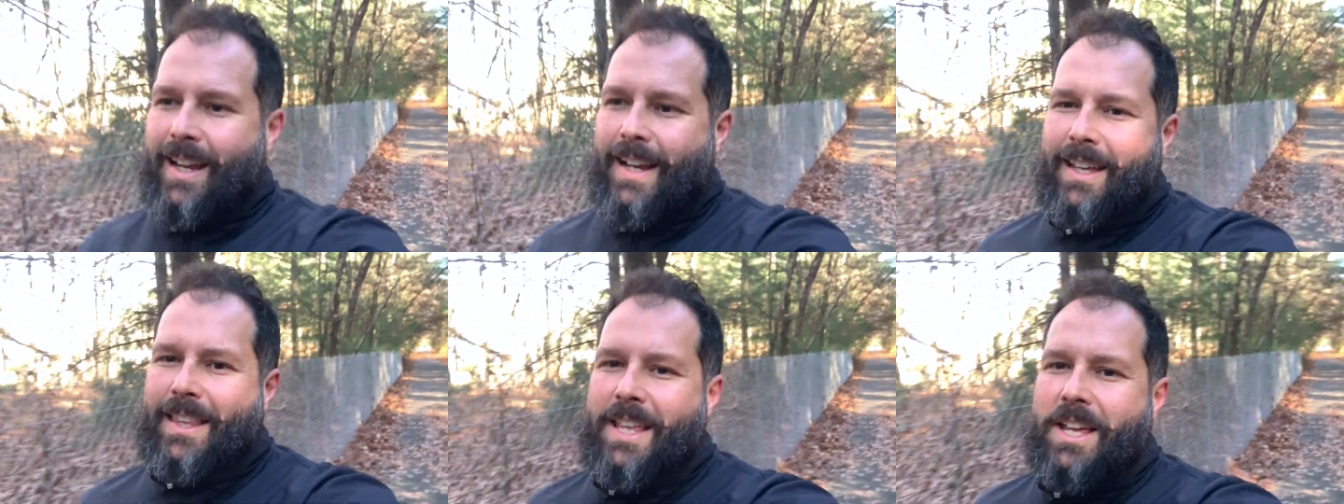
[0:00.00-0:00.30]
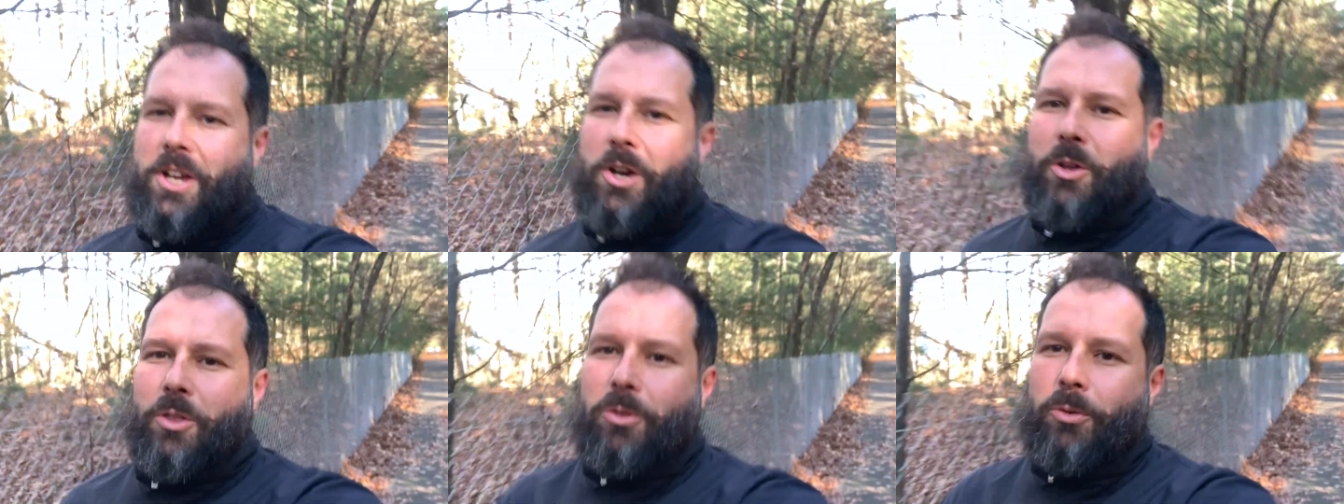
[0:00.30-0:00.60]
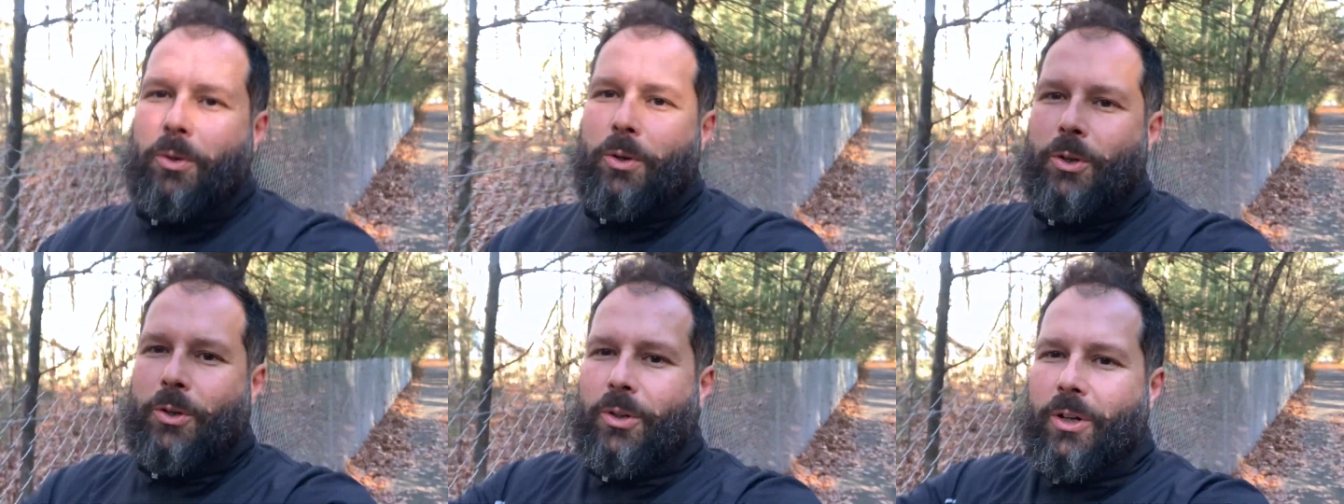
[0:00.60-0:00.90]
And they go
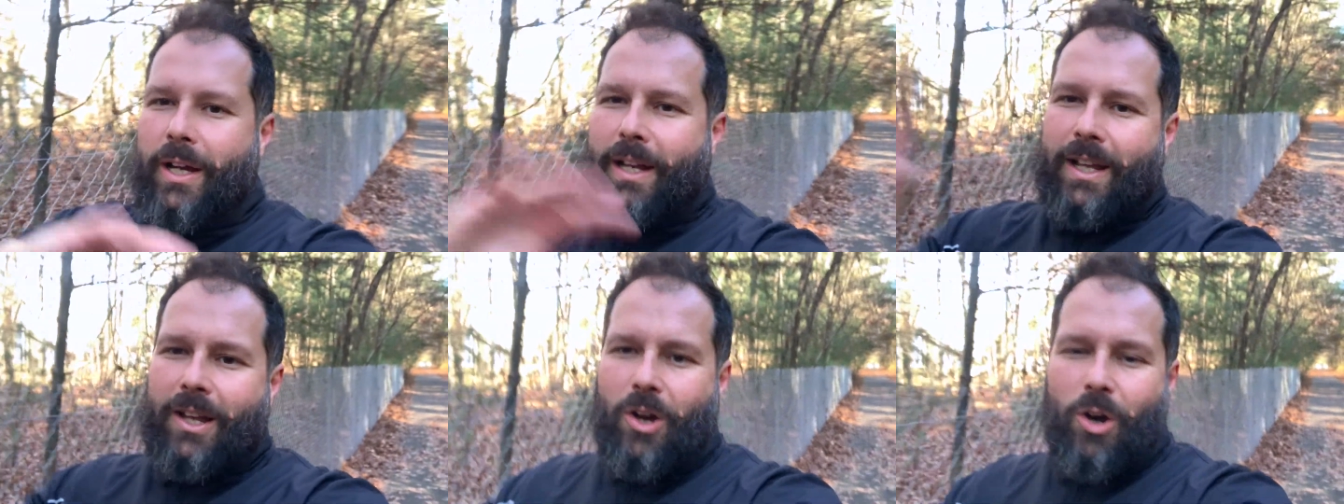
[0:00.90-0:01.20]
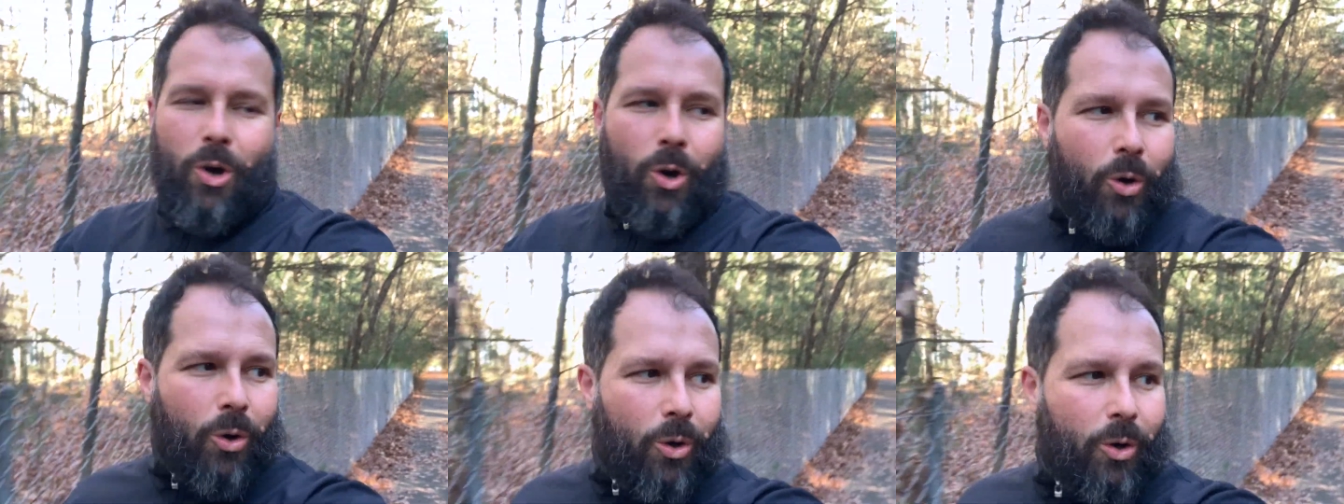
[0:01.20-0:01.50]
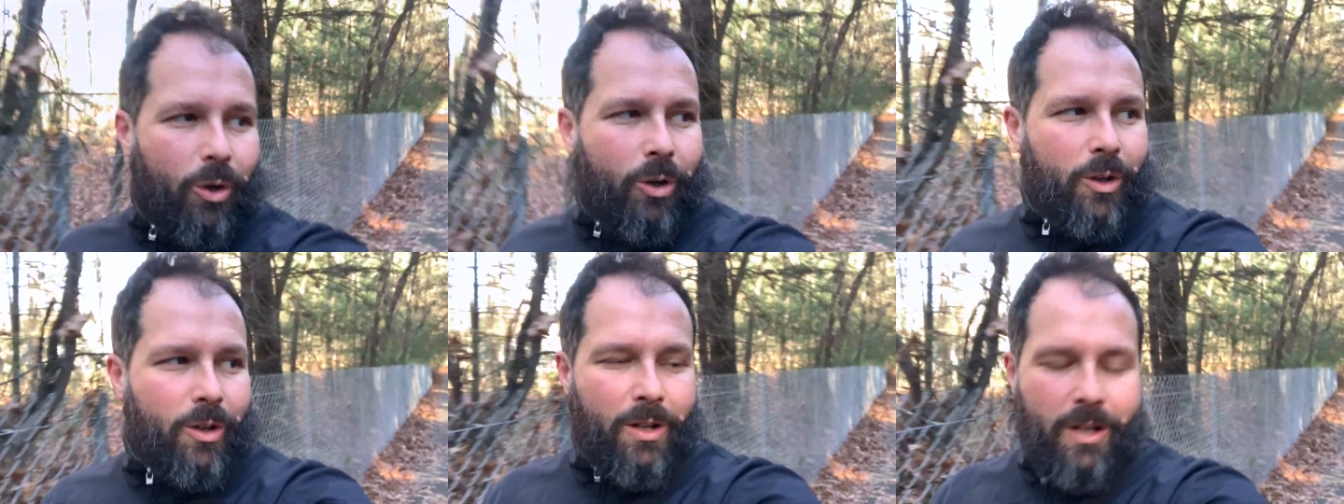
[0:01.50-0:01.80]
through like a
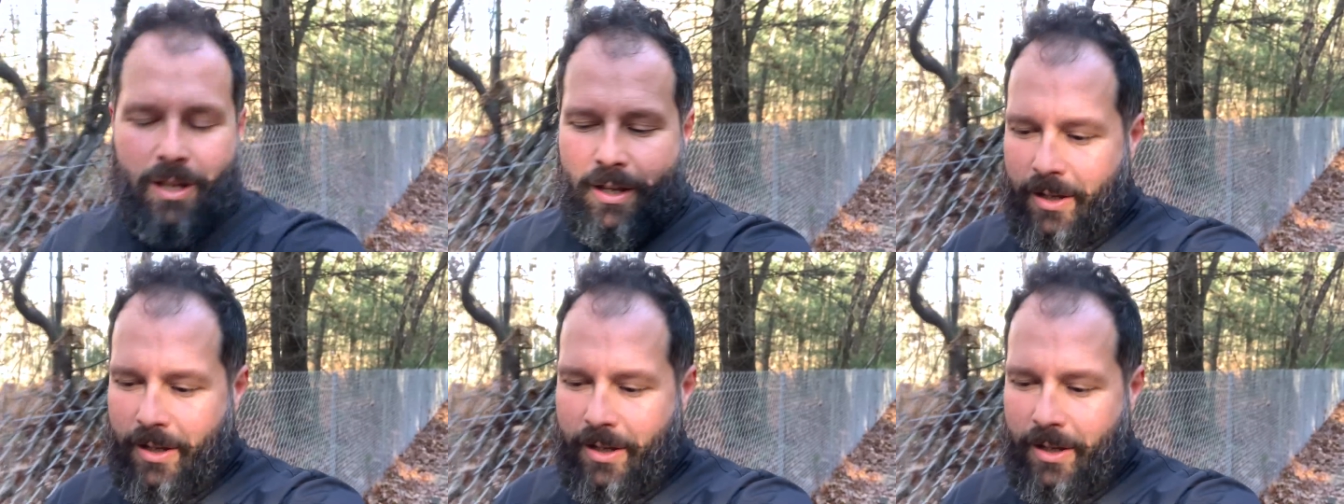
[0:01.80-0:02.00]
whole